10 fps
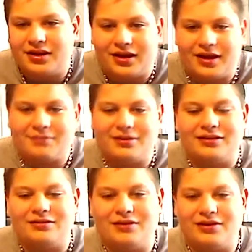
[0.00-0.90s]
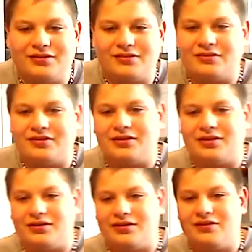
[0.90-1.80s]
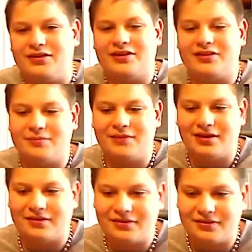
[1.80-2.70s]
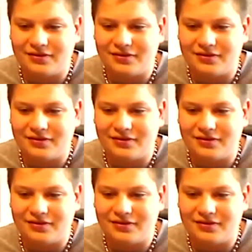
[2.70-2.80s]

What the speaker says: I'm not the one who's doing SMF.